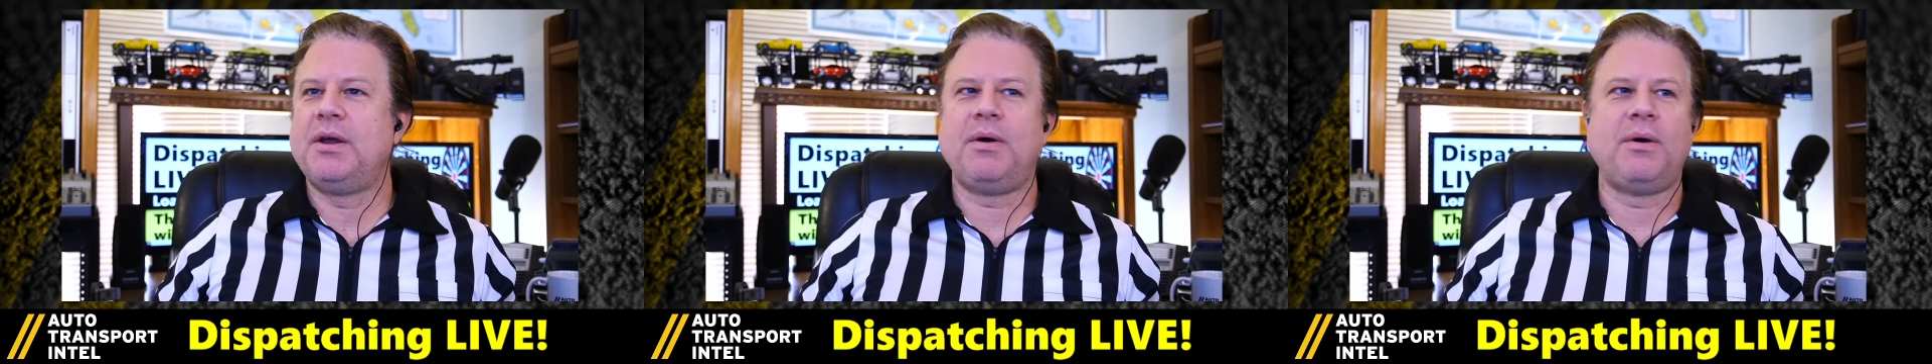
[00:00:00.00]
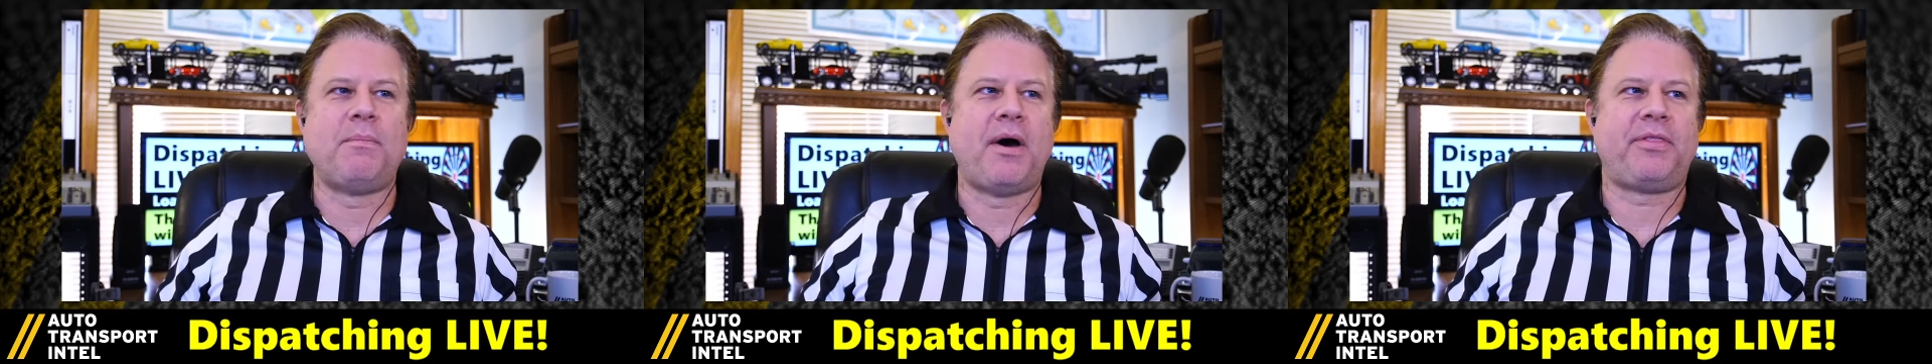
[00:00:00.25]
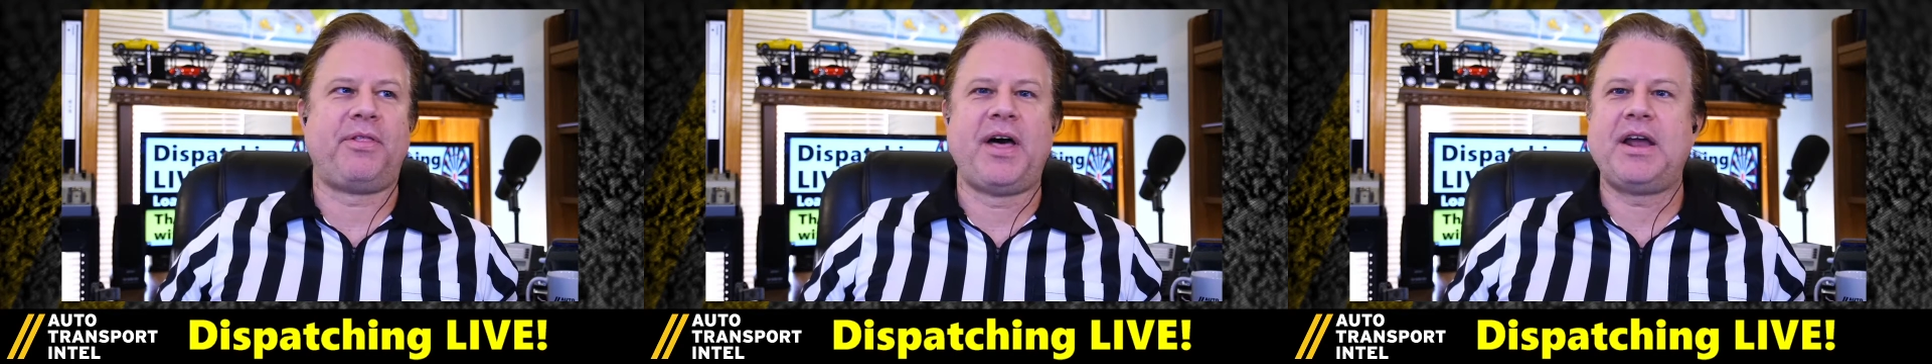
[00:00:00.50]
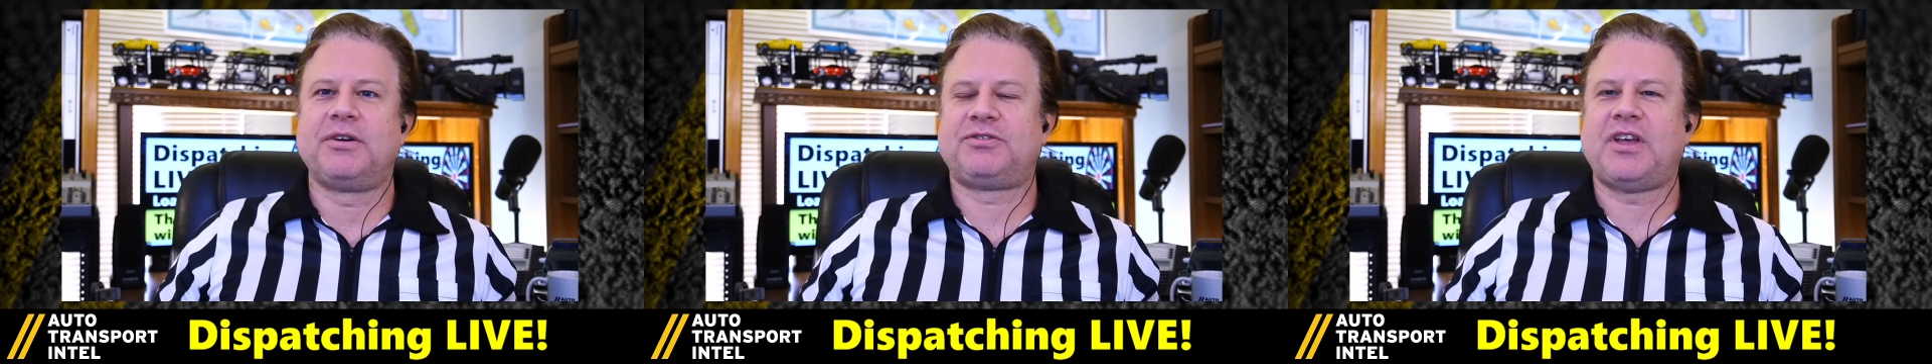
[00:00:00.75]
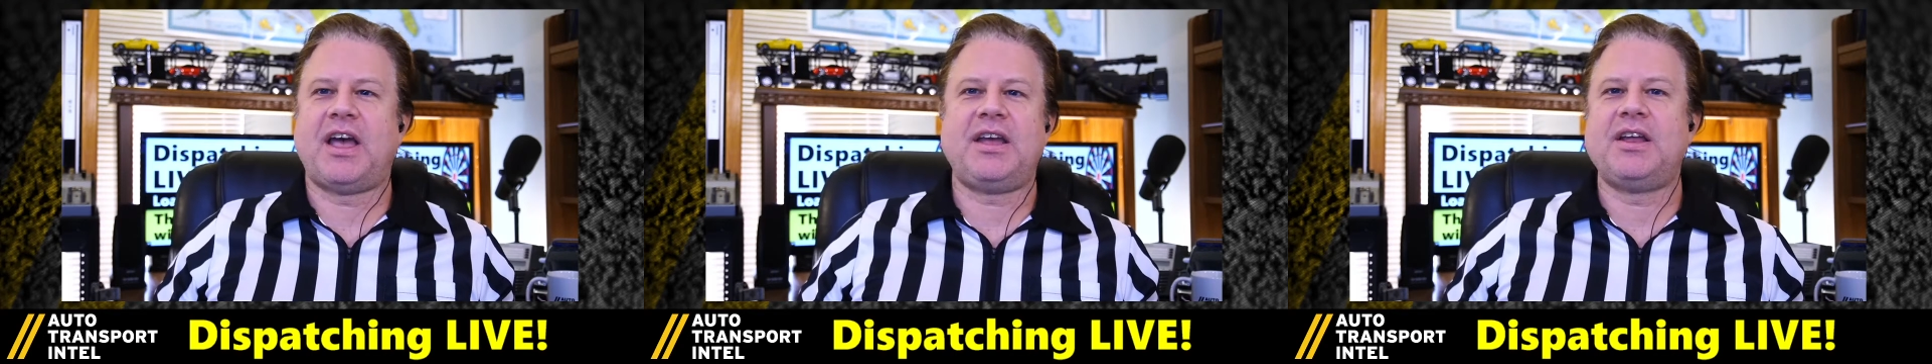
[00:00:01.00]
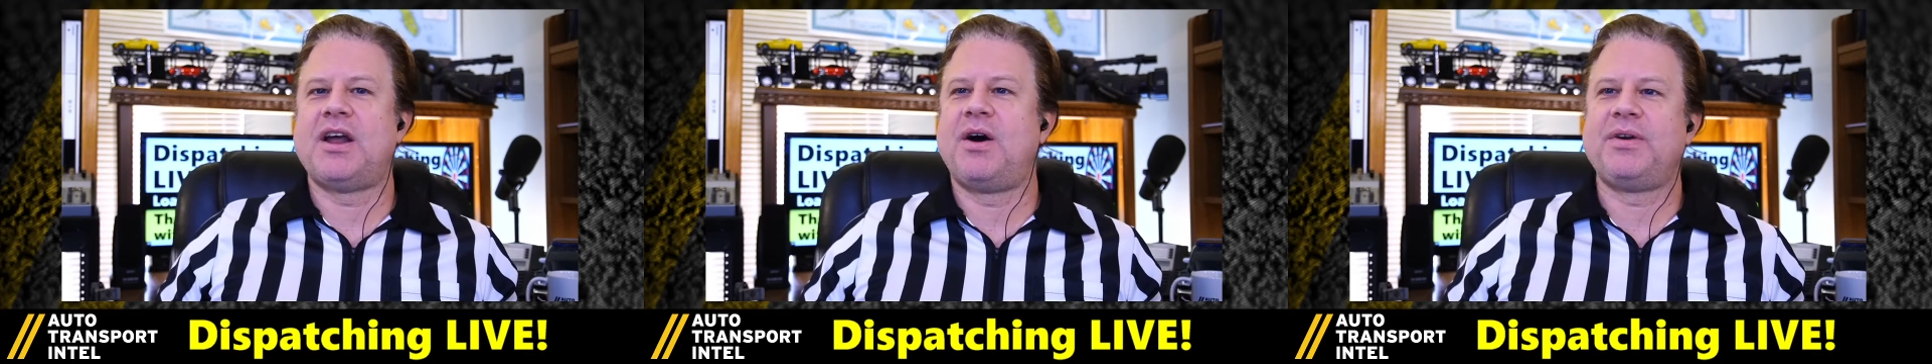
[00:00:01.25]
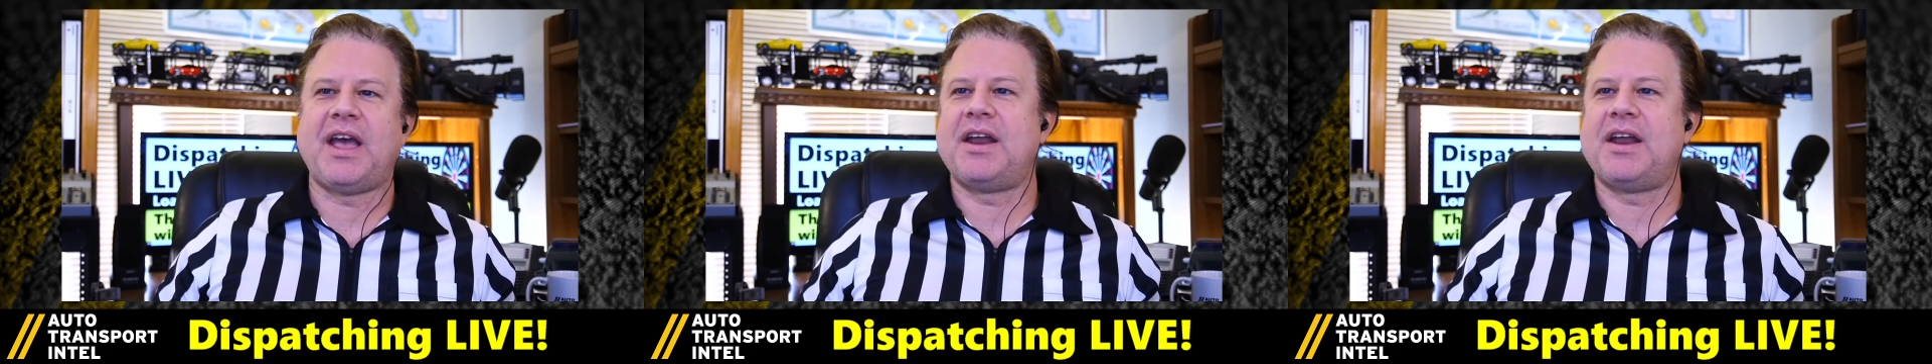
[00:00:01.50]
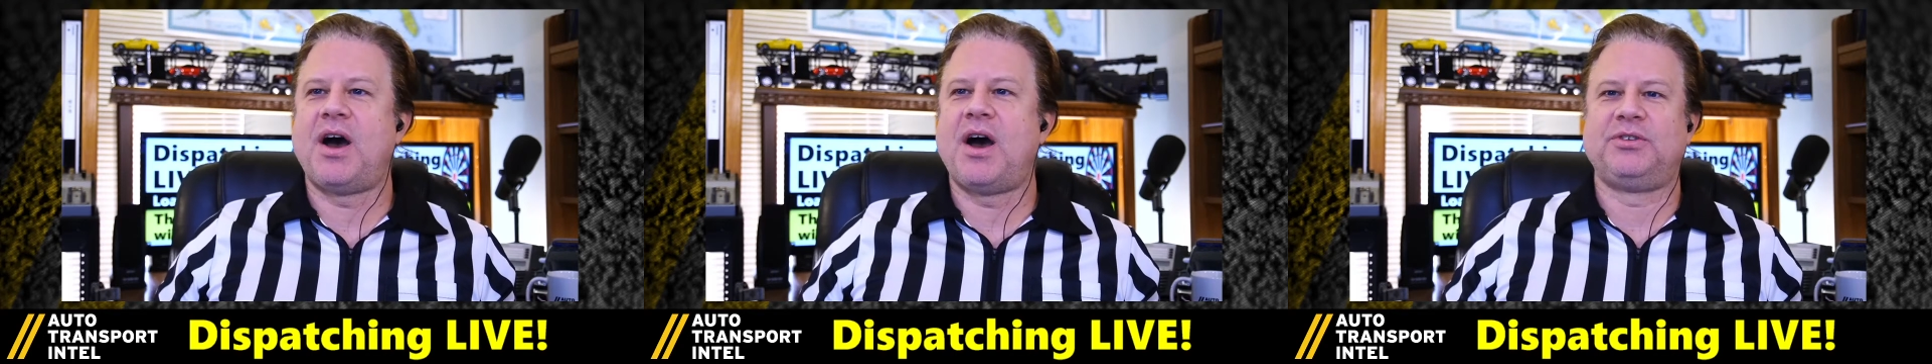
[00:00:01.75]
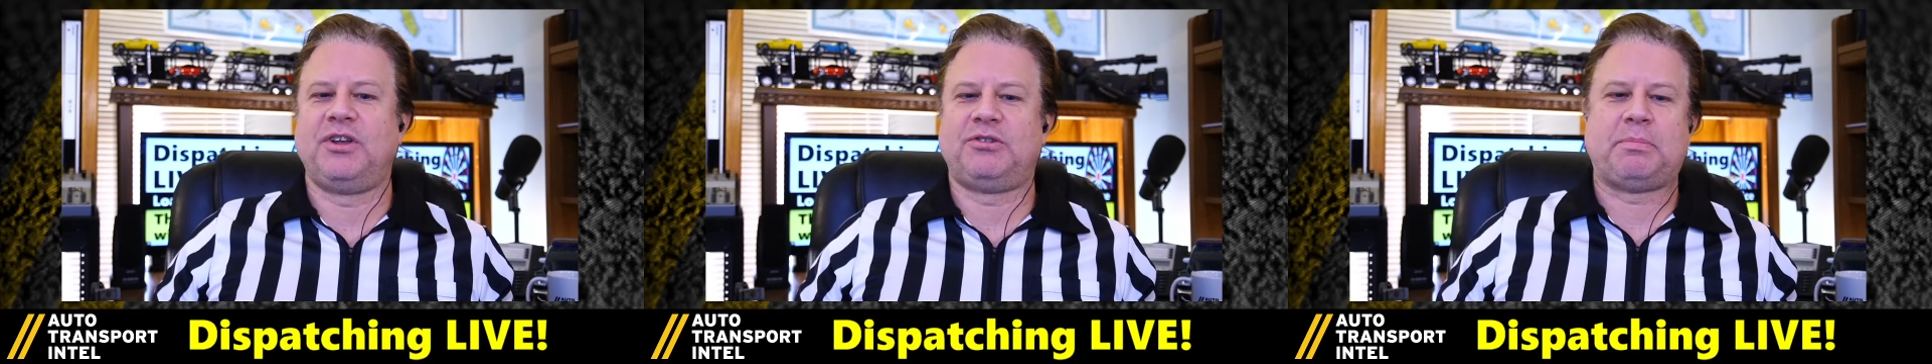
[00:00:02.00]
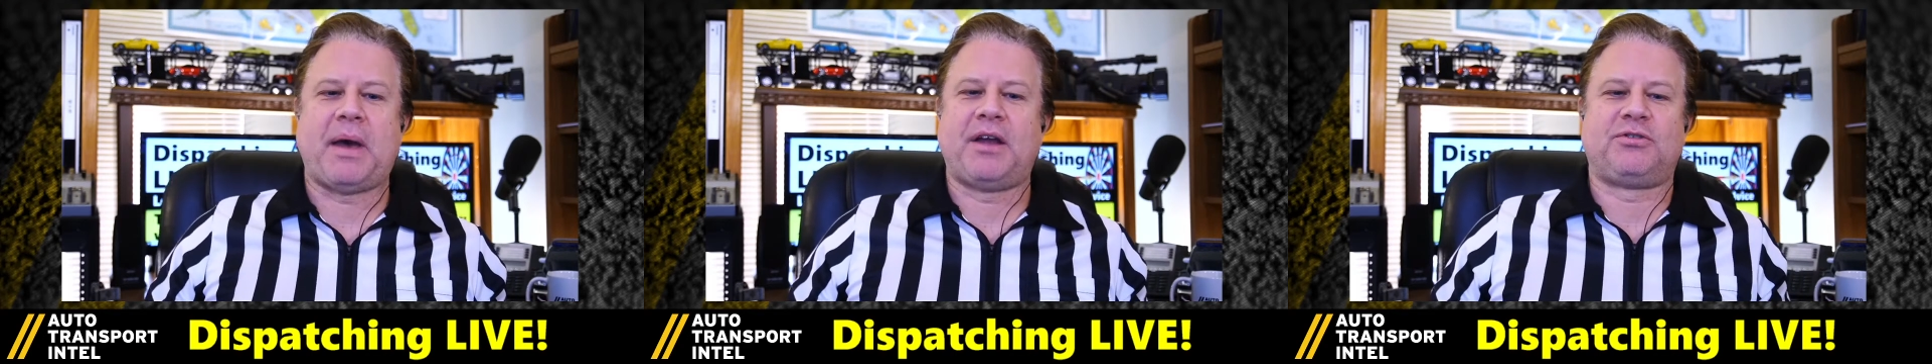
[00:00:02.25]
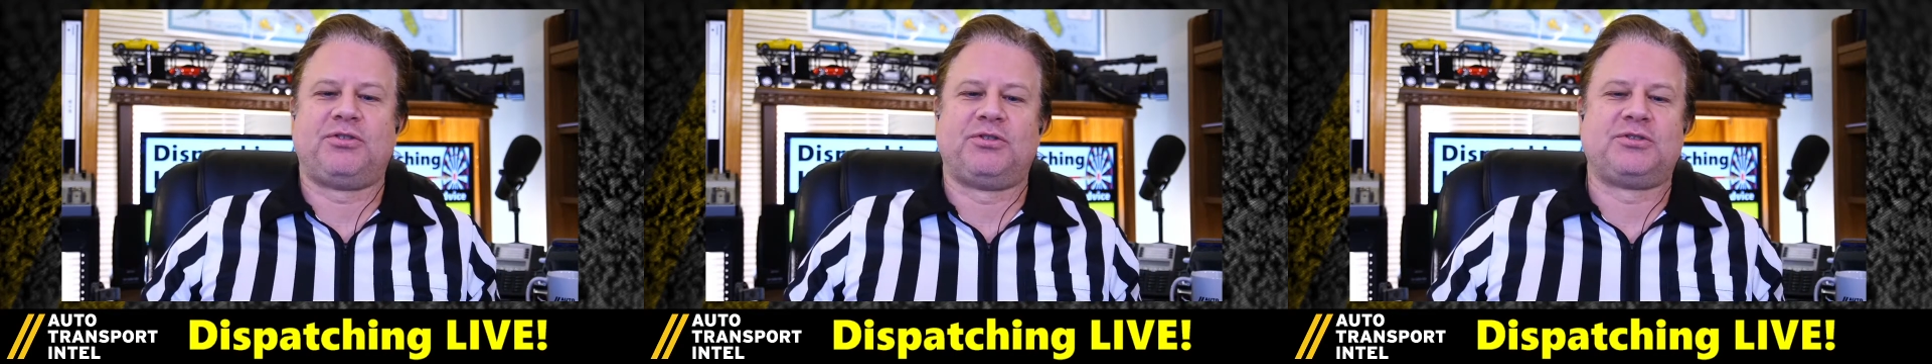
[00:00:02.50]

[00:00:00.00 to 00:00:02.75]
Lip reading: a month later say, no, dispatchers